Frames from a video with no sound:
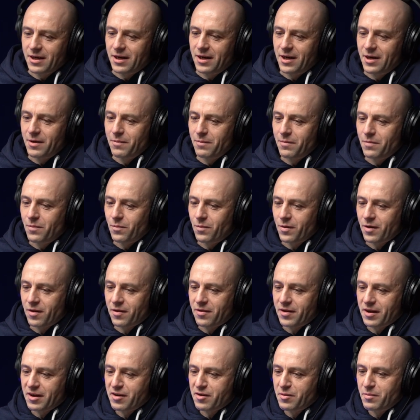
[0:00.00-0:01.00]
Um, one of the
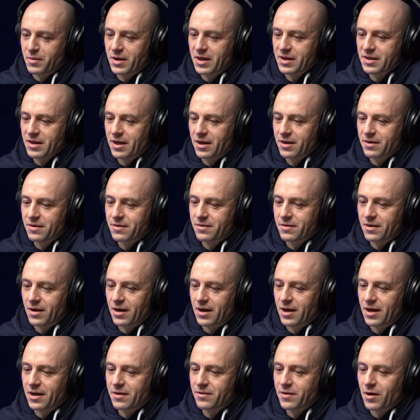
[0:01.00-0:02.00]
things for me is I
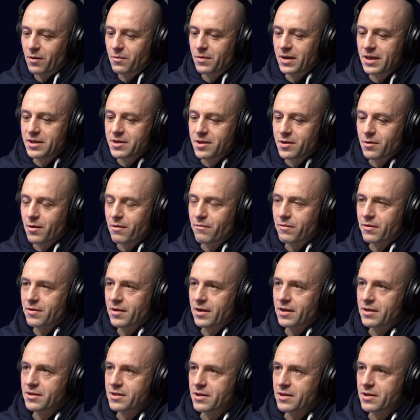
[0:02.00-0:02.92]
I don't need to do everything.